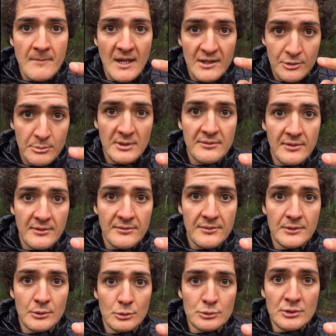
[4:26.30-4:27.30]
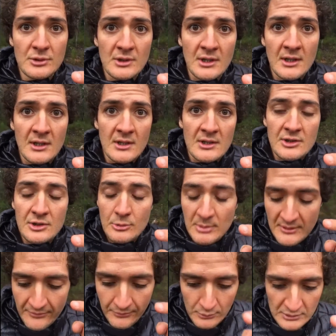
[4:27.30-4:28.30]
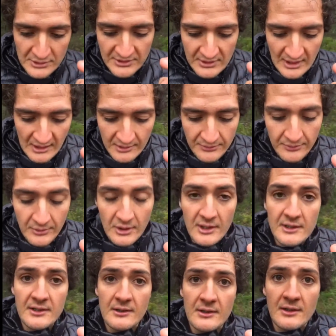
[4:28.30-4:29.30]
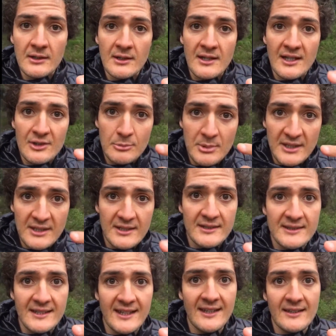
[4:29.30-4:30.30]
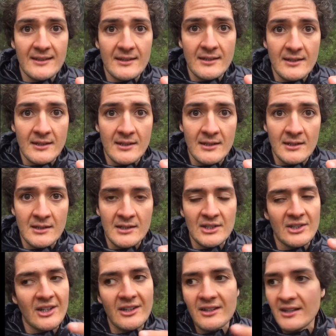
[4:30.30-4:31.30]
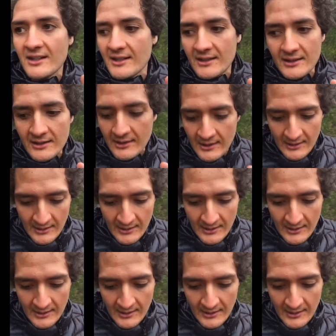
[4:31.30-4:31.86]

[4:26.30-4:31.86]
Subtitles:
And you'll be fulfilled, you'll be fully satisfied, and you'll be content. You don't need